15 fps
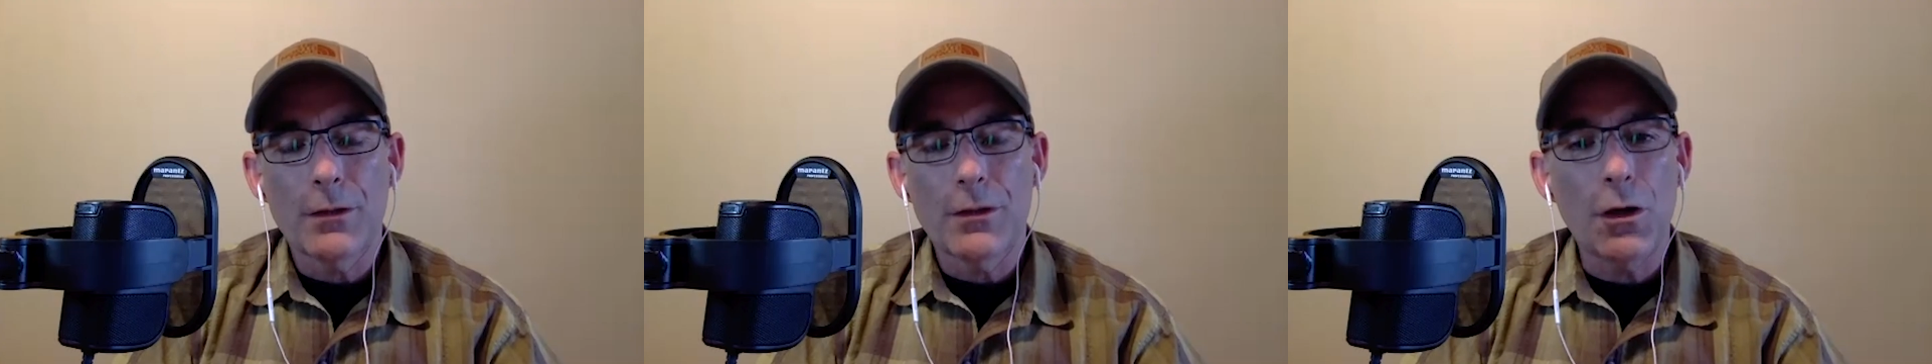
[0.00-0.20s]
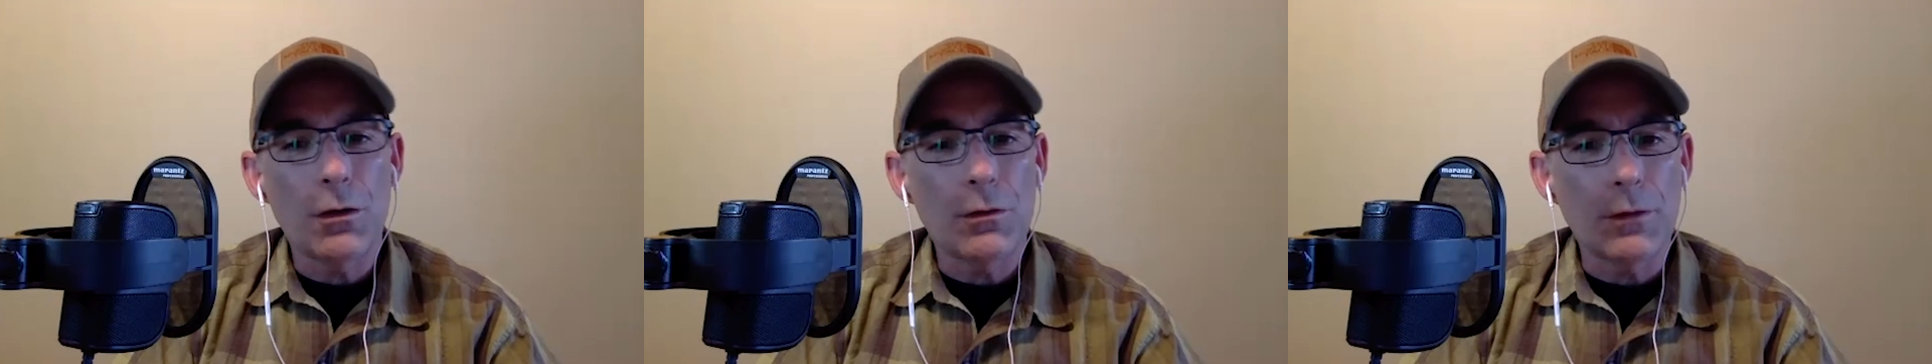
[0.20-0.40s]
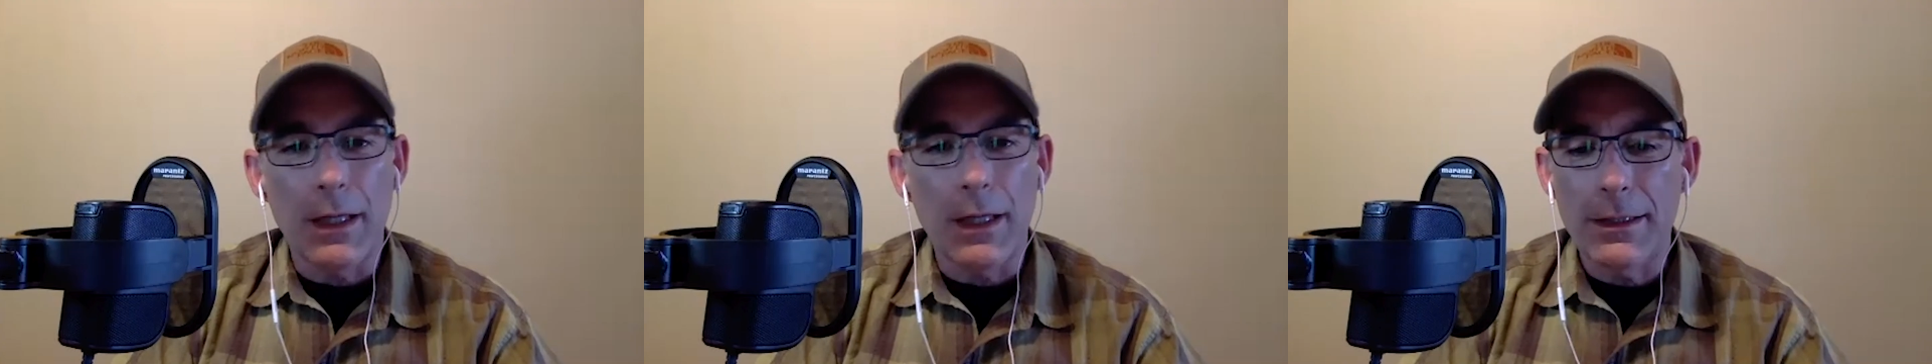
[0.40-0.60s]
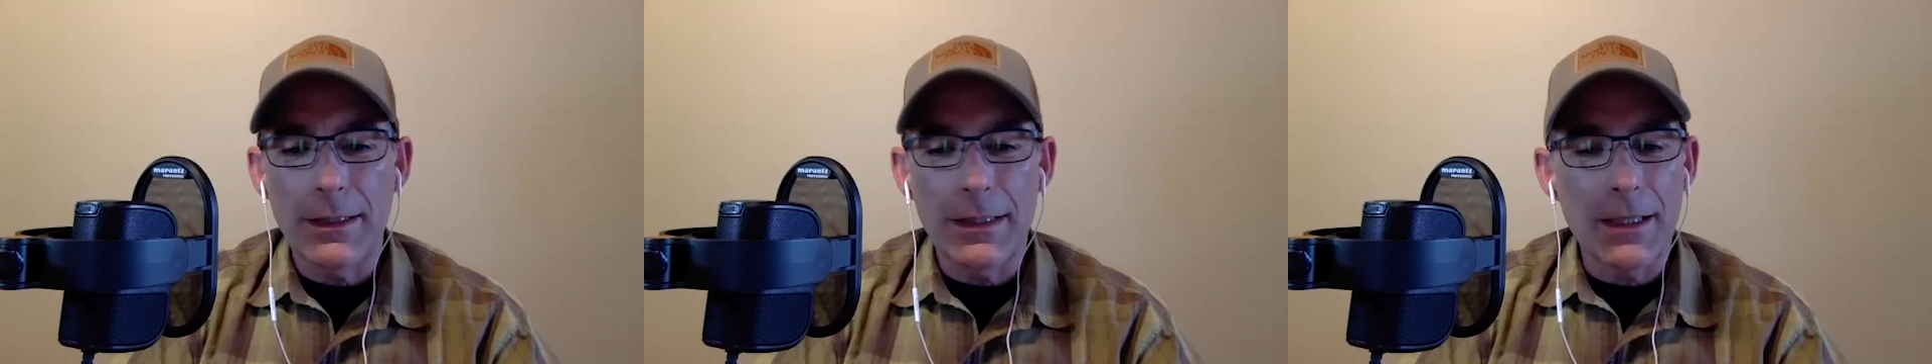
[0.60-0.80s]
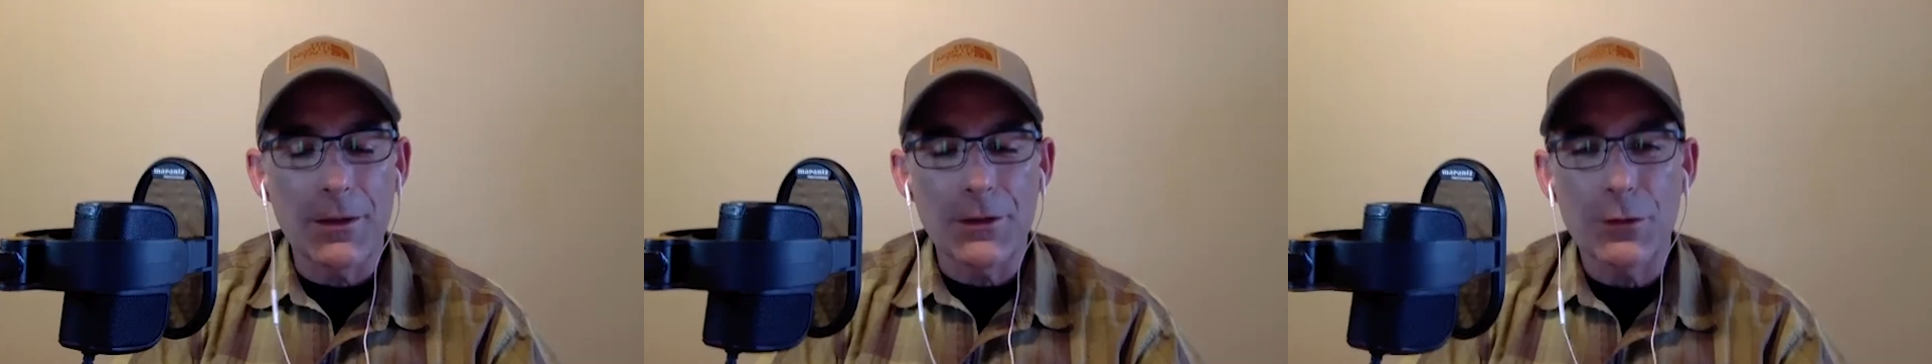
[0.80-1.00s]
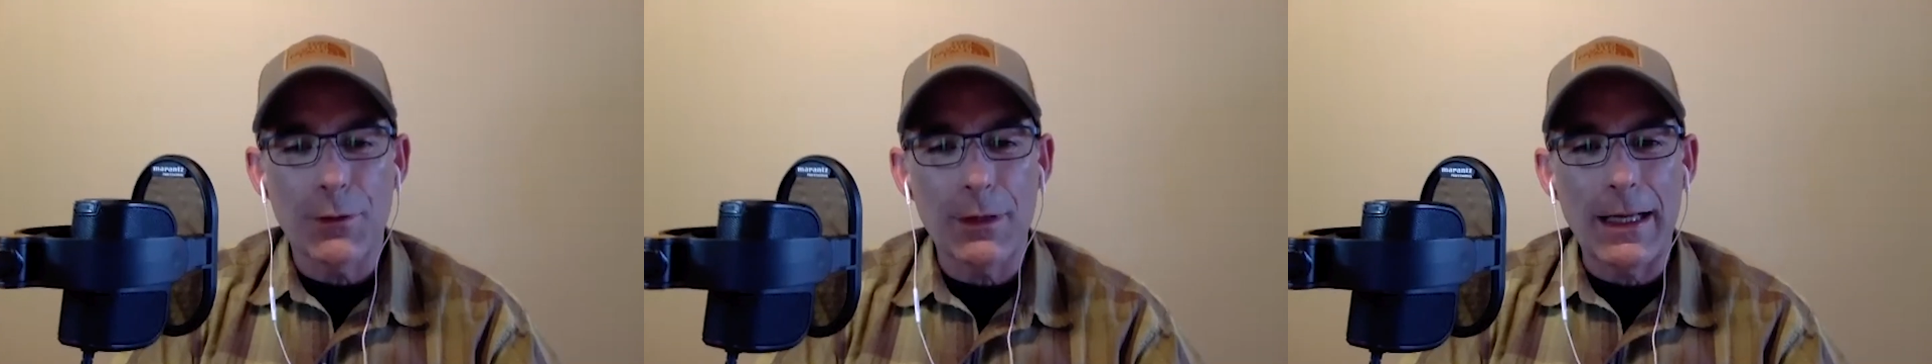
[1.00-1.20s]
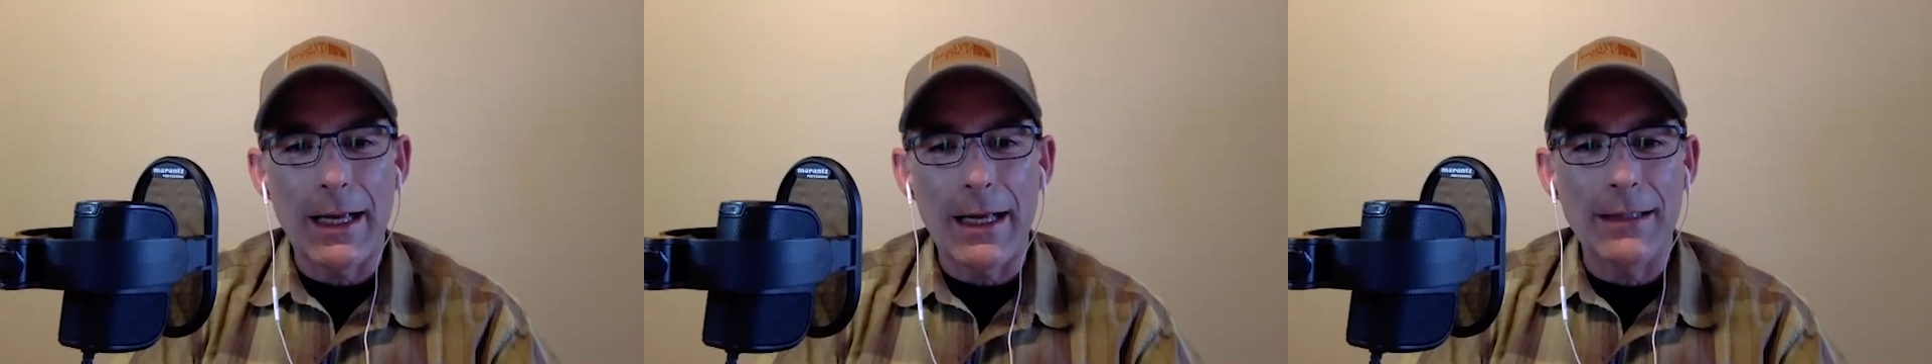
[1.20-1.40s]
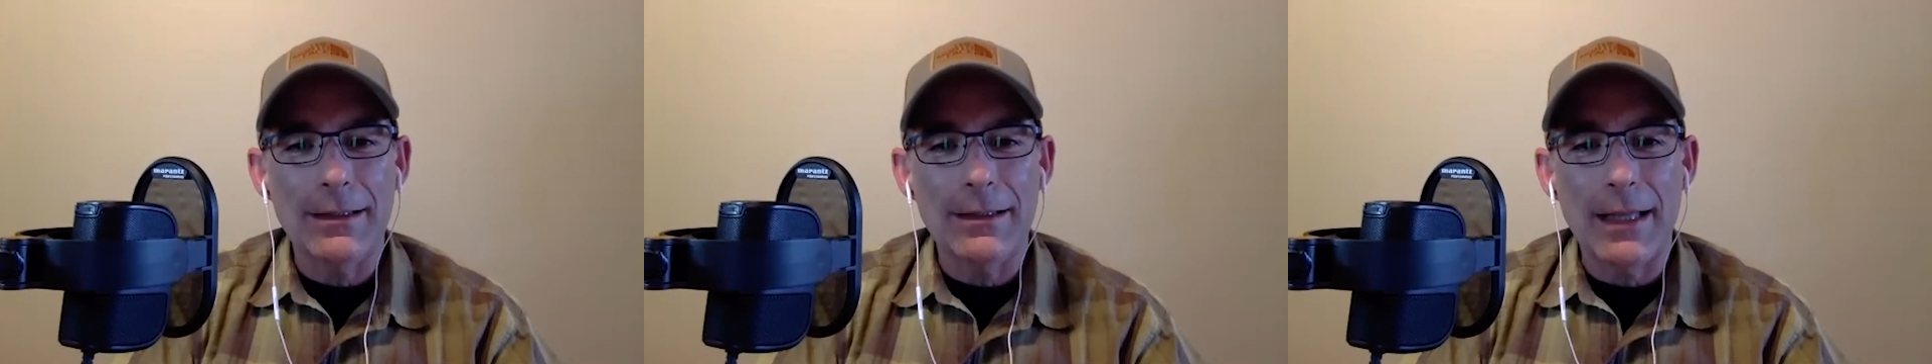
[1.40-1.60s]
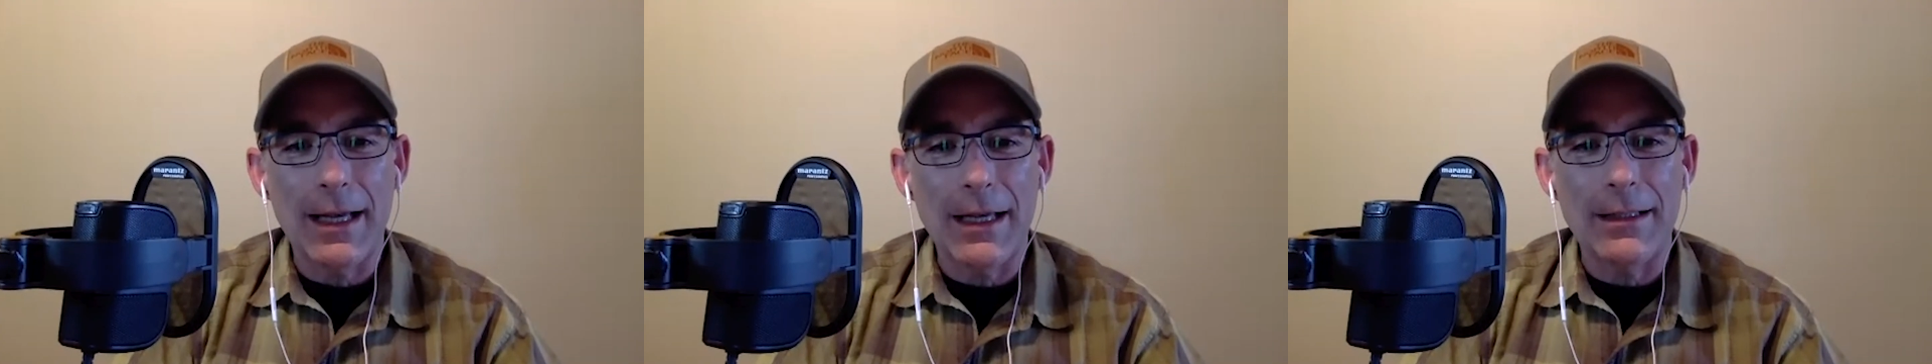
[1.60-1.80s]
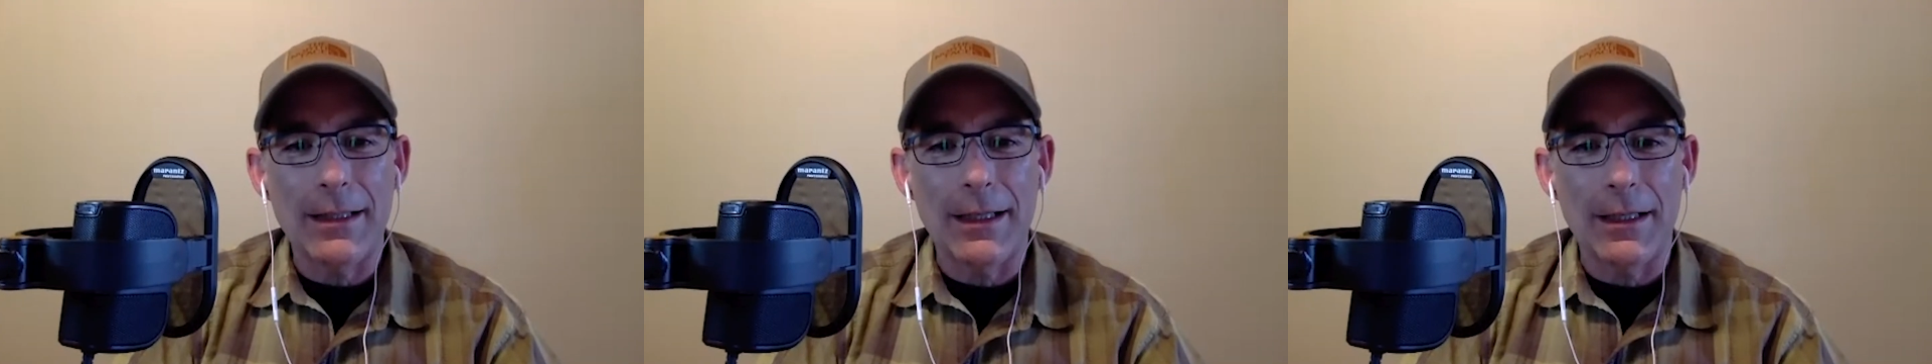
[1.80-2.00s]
So anything else you want to add to that?